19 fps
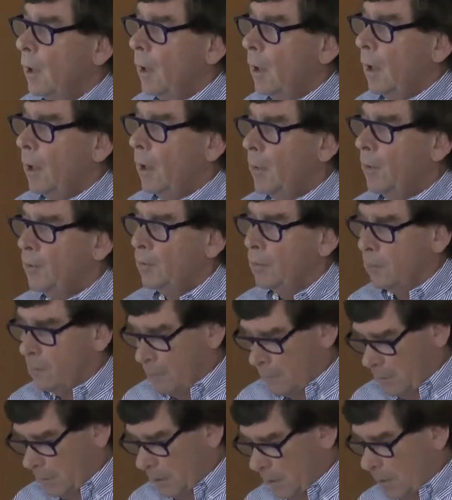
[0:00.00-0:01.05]
Um,
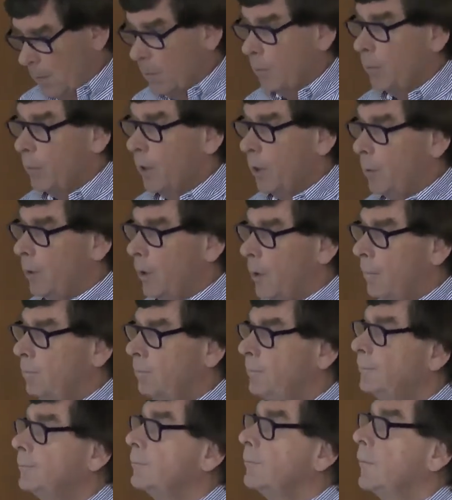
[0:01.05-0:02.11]
blah, blah.
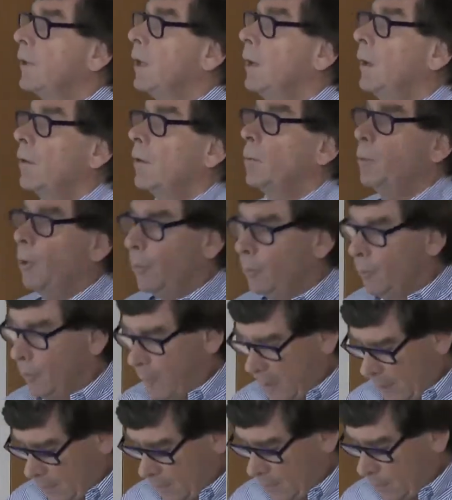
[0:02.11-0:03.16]
The
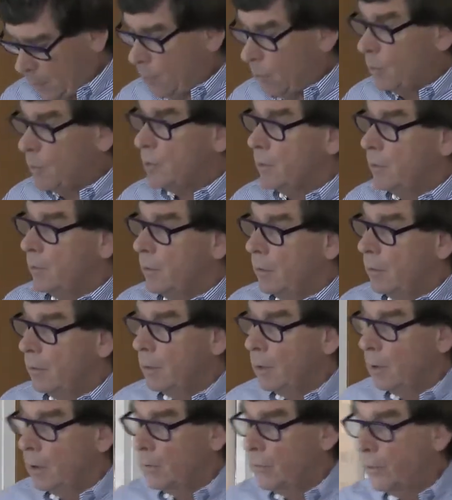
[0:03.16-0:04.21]
problem is, of course, that
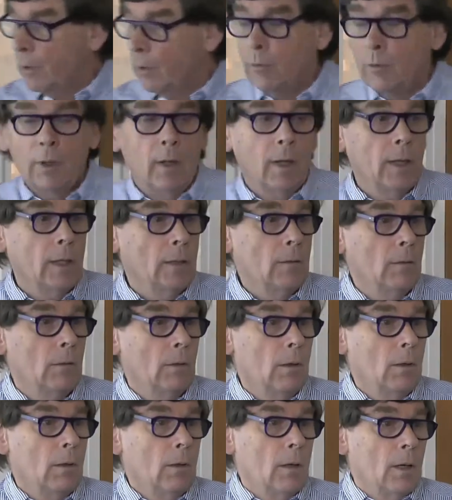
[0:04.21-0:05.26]
if you go online
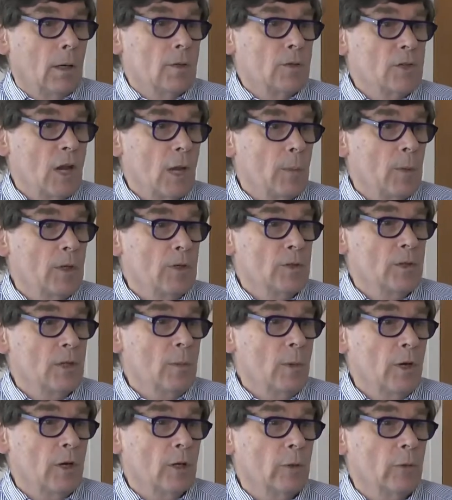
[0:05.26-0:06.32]
and tap into the
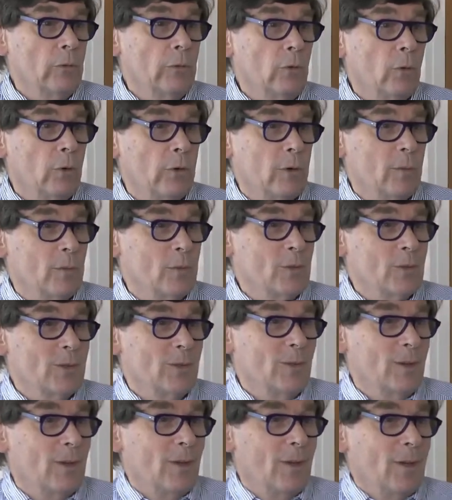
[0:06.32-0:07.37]
American forums,
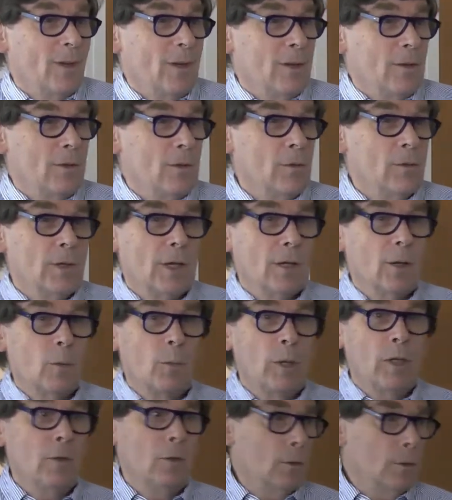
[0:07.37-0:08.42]
you get
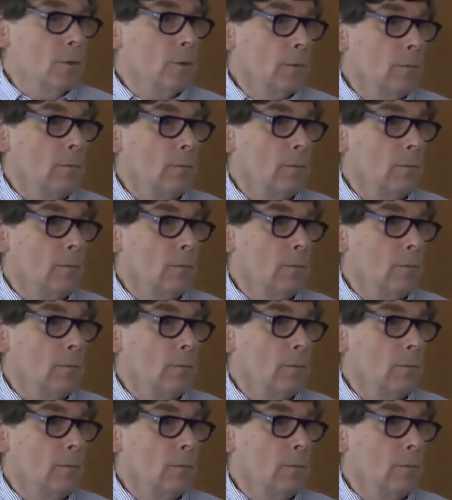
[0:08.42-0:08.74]
opinions.